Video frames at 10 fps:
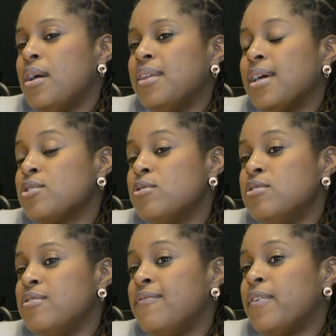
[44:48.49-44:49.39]
and actually
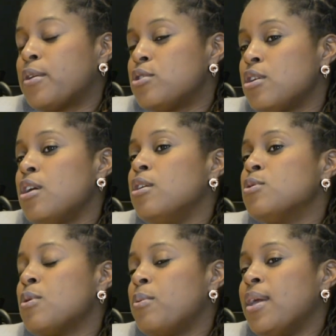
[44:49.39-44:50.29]
to effect
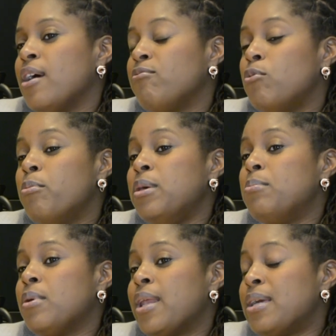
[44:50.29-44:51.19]
change, where we have more
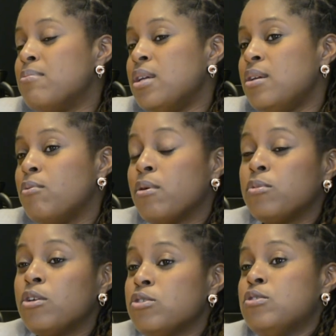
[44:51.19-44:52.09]
people like me, where I'm
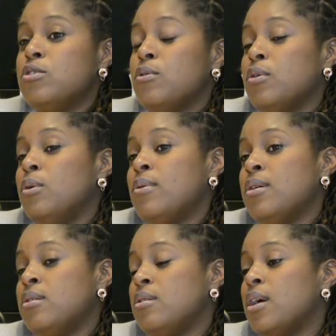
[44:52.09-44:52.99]
not just the only one.